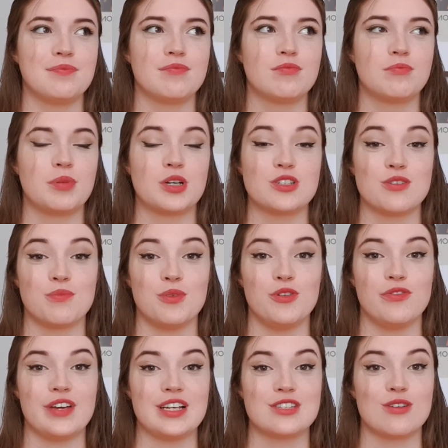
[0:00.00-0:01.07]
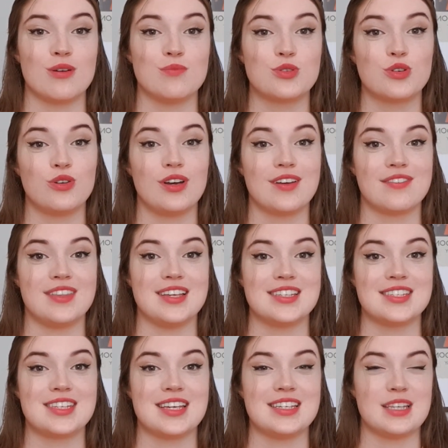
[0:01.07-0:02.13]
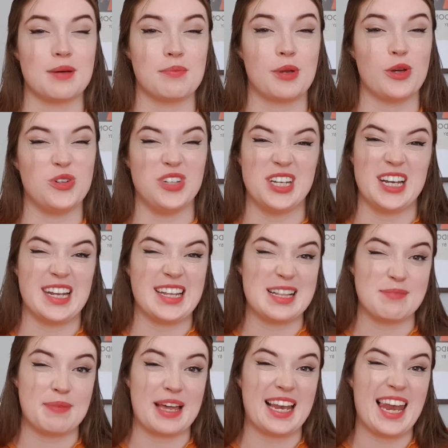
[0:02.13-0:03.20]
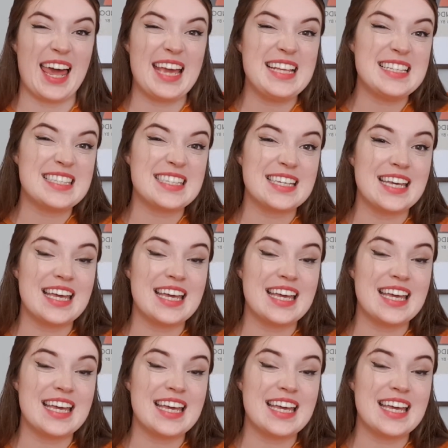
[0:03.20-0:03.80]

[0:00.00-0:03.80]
because of moving, so I'm sorry if this is uploaded a little bit late.